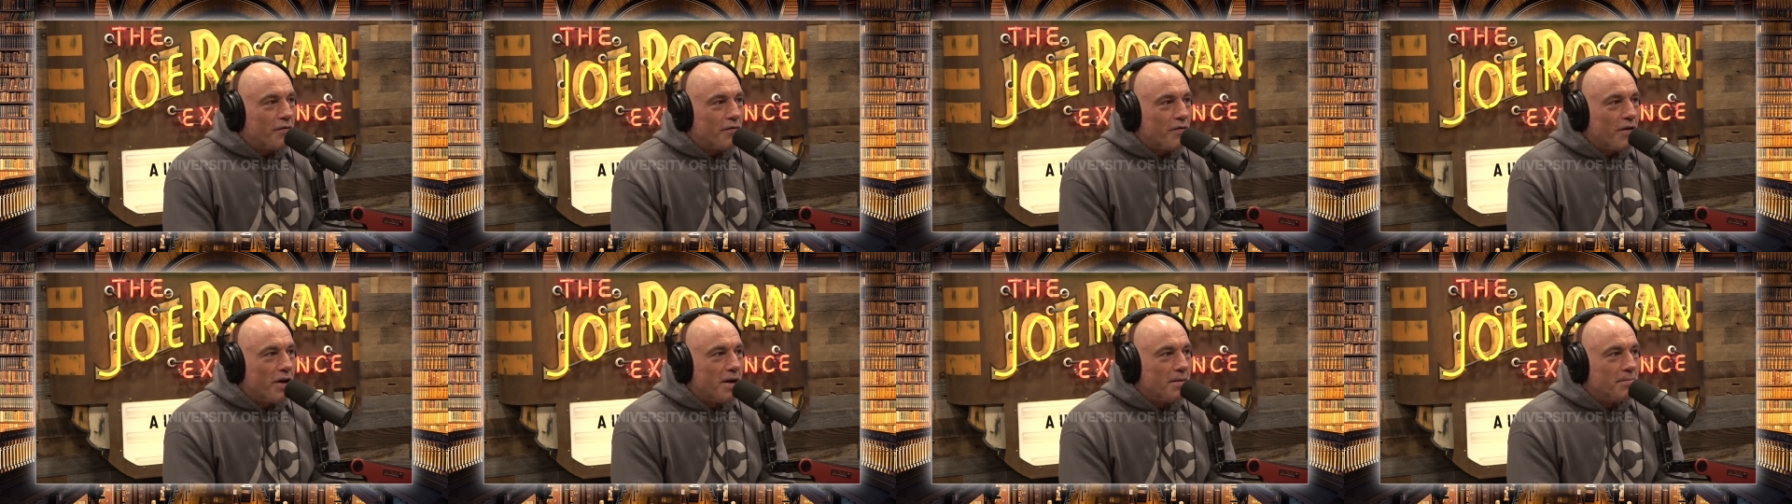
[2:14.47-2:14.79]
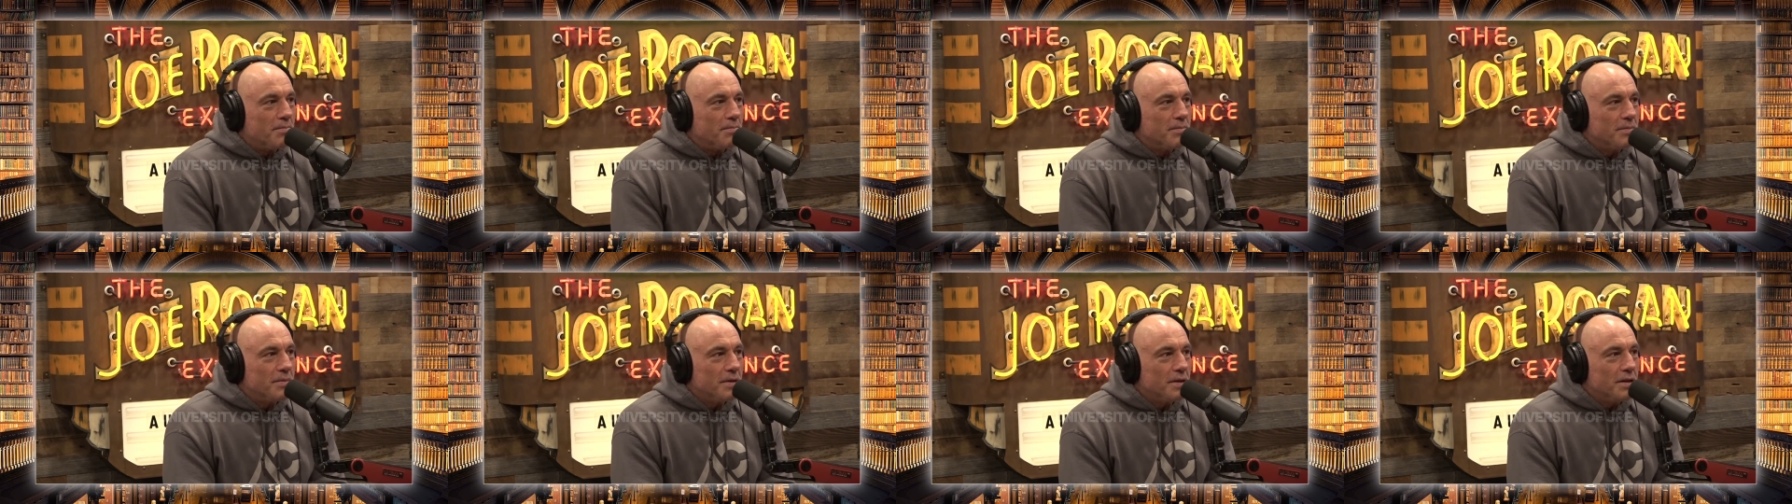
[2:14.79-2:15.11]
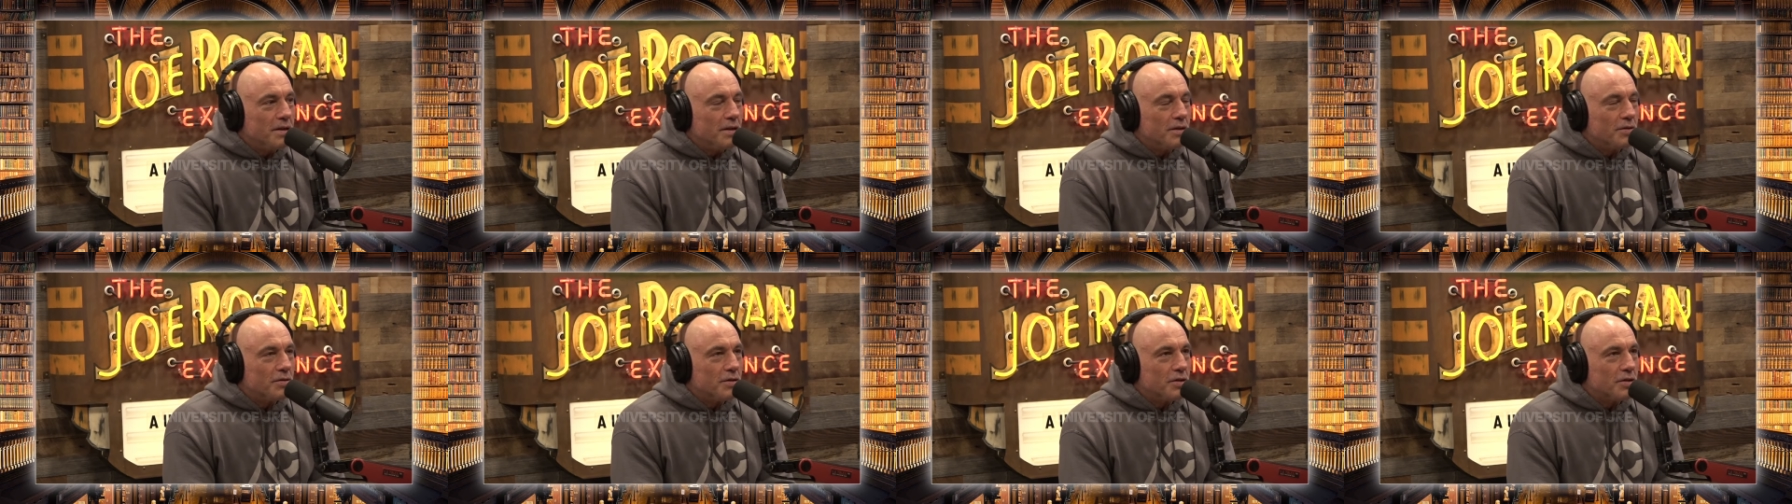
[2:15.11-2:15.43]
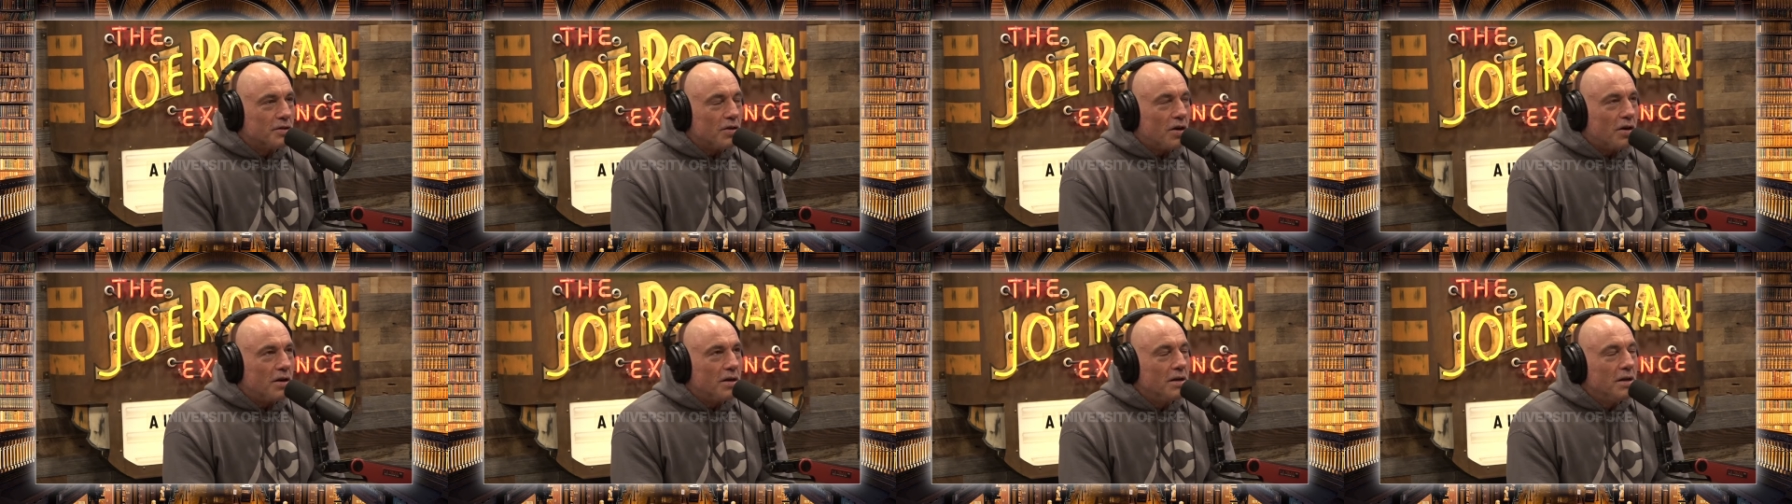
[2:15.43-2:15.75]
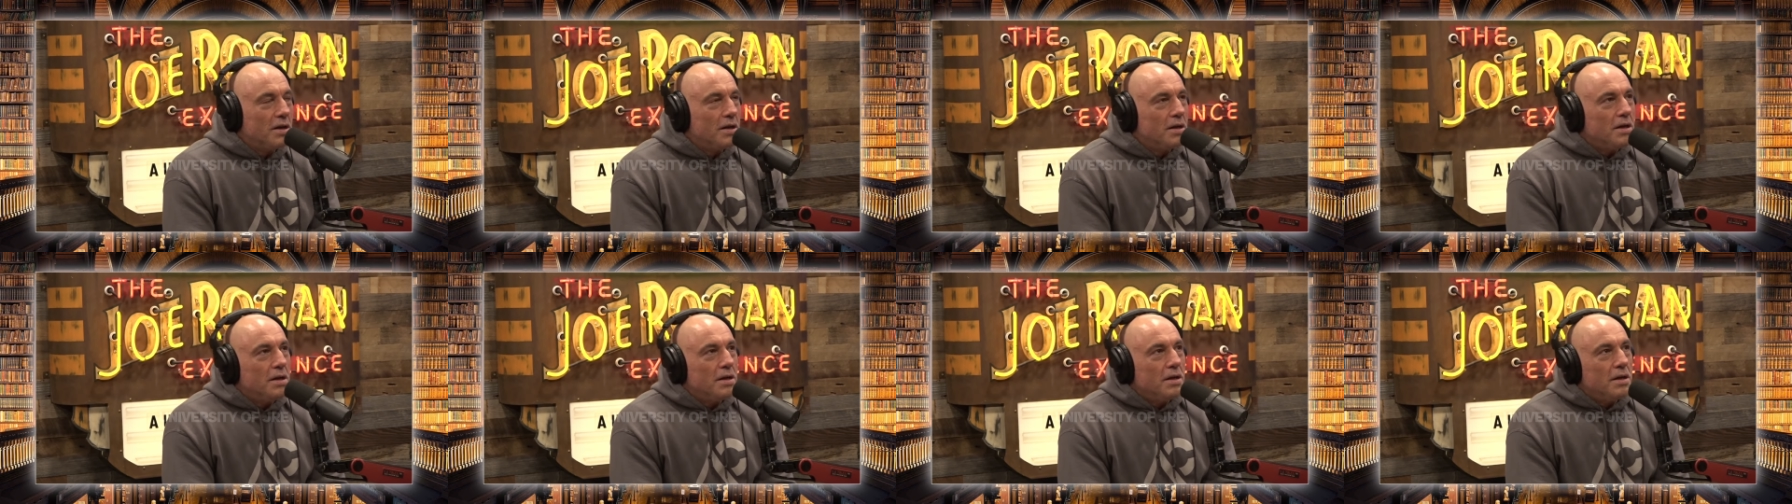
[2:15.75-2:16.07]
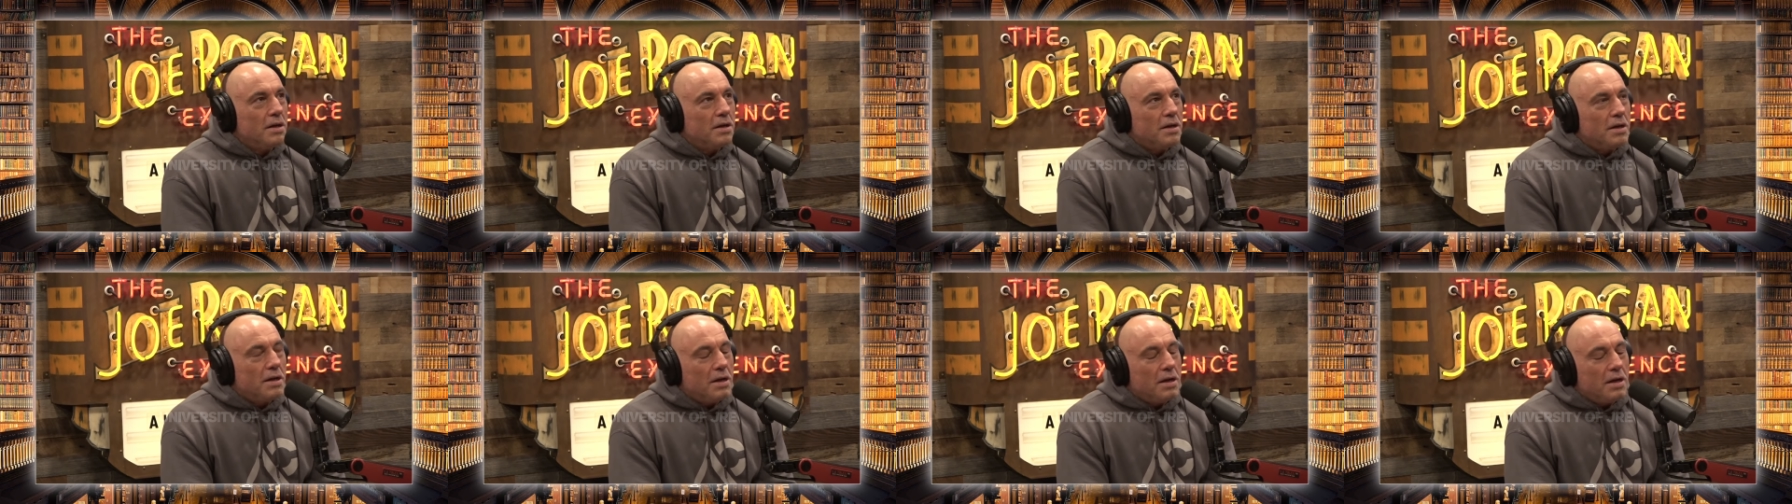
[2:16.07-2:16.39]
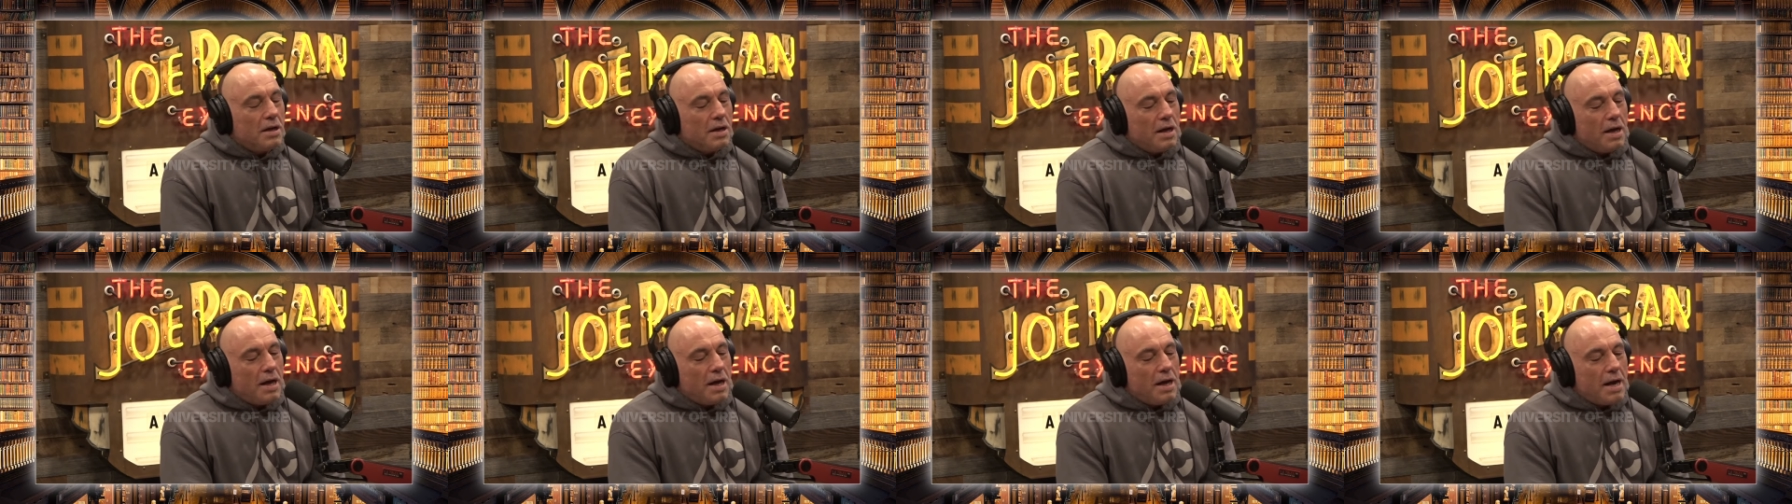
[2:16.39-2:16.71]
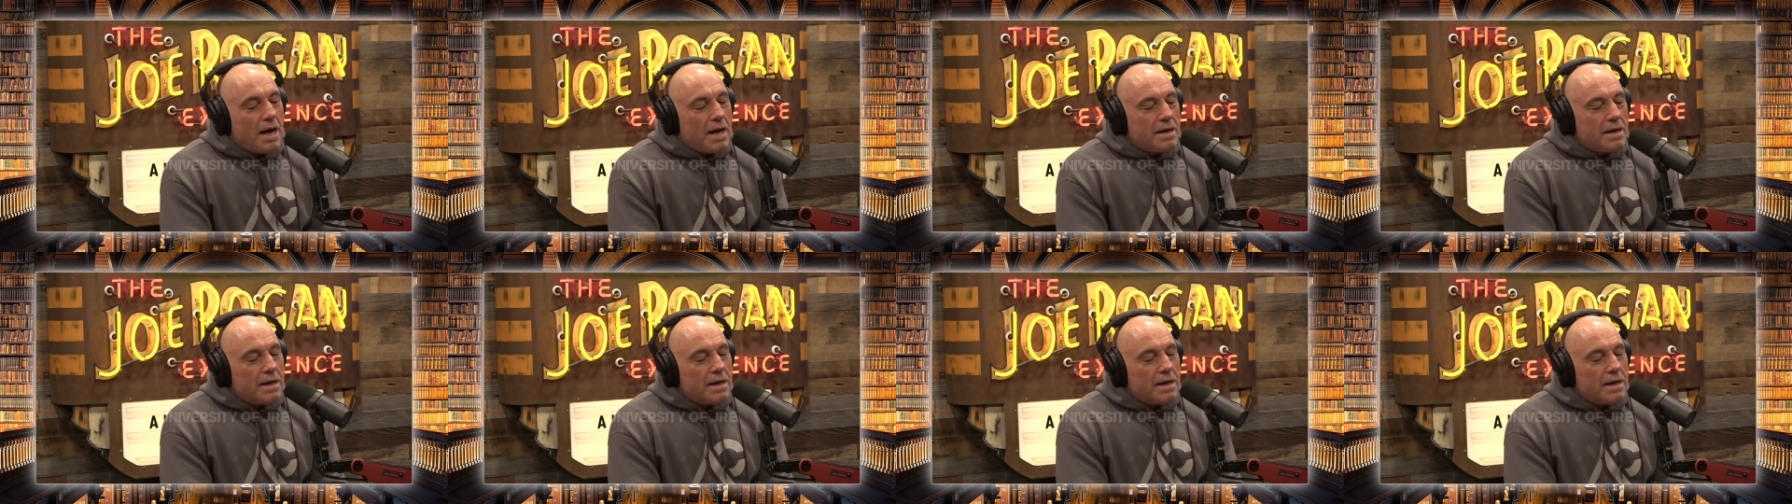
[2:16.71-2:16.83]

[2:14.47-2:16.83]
from? You know, it start, and